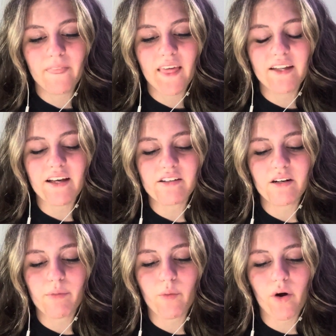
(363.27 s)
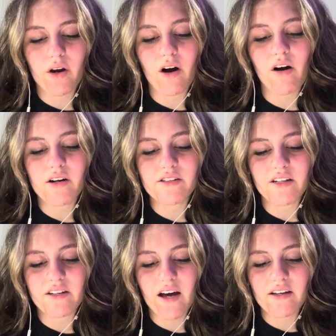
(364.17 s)
Test number 1, honesty
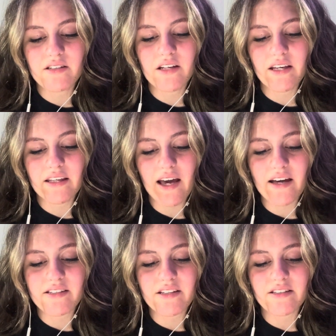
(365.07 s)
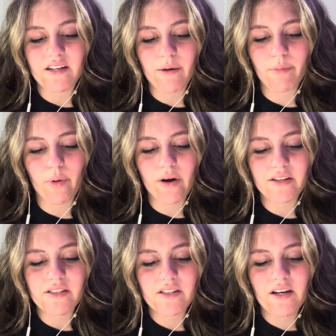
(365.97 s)
test. Yes is 10
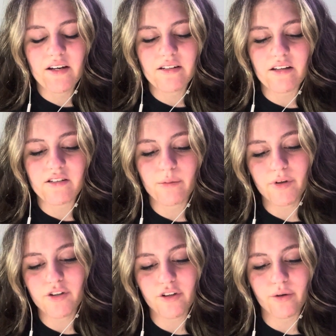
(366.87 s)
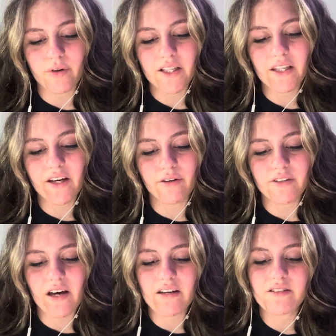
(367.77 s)
points. Test number 2, legal
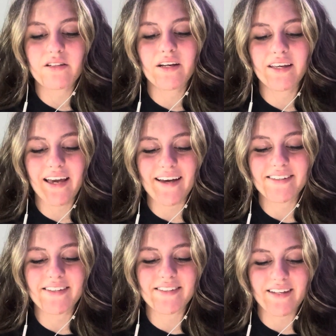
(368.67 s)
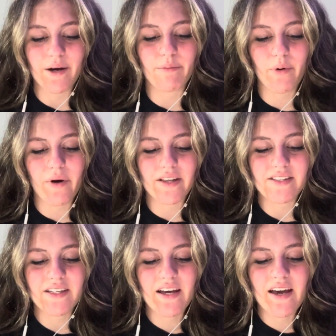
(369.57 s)
test. Yes is 10 points.
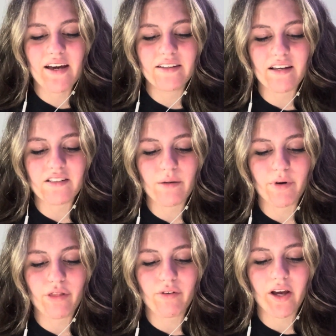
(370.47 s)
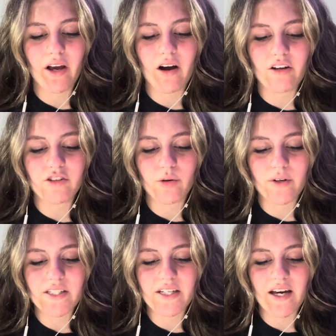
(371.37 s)
Test number 3,
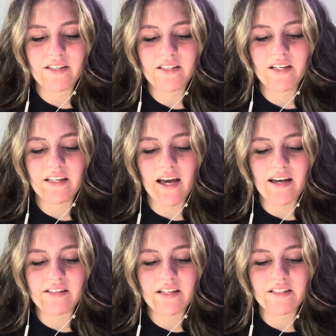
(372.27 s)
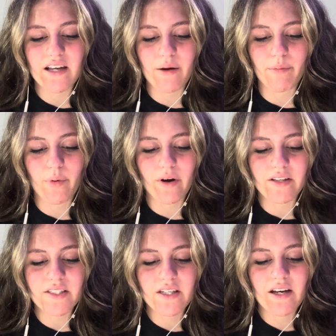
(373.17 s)
consequence test. Yes is 10
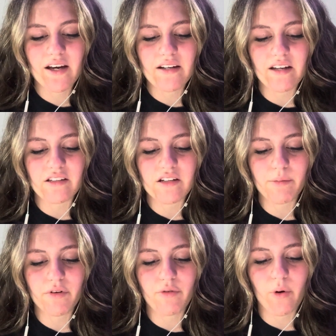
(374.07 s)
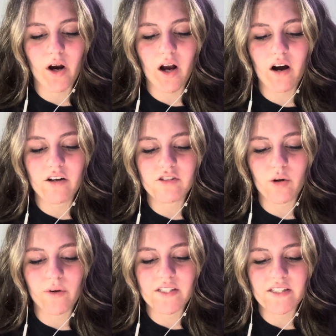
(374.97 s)
points. Test number 4,
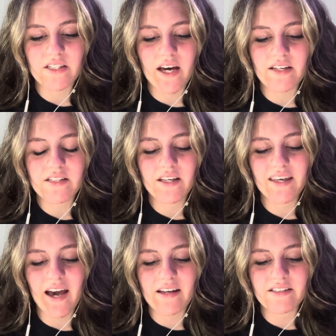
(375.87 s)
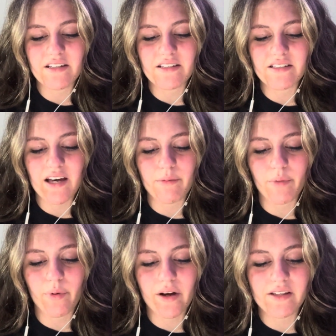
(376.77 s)
consequences test. Yes is 10
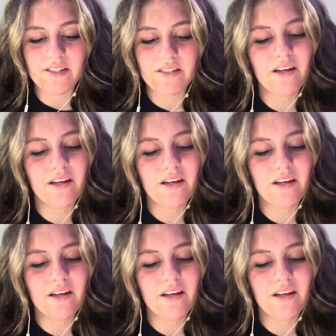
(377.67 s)
points.